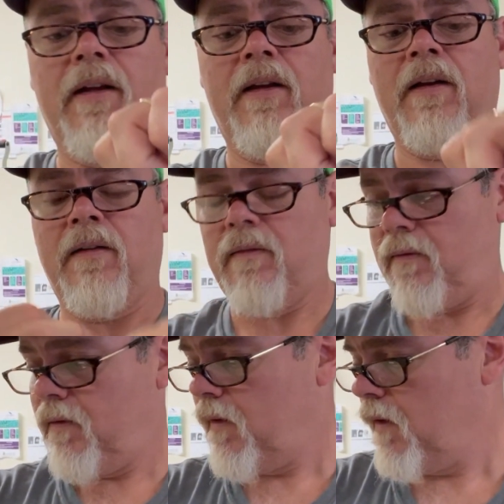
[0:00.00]
end.
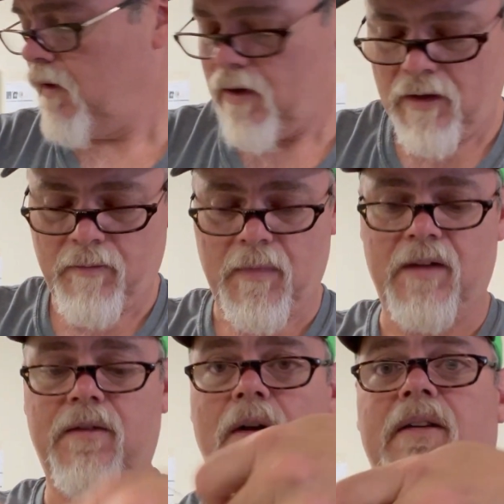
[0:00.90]

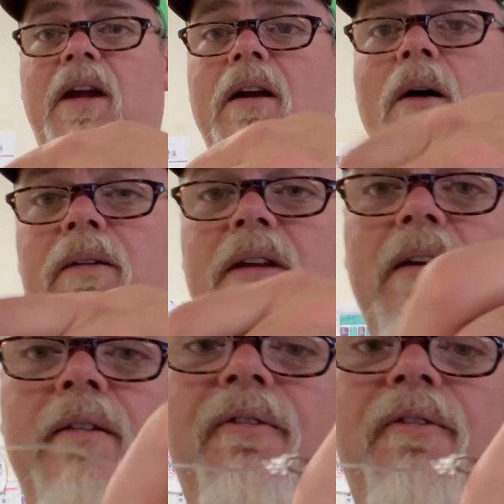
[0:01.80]
Make sure I always take your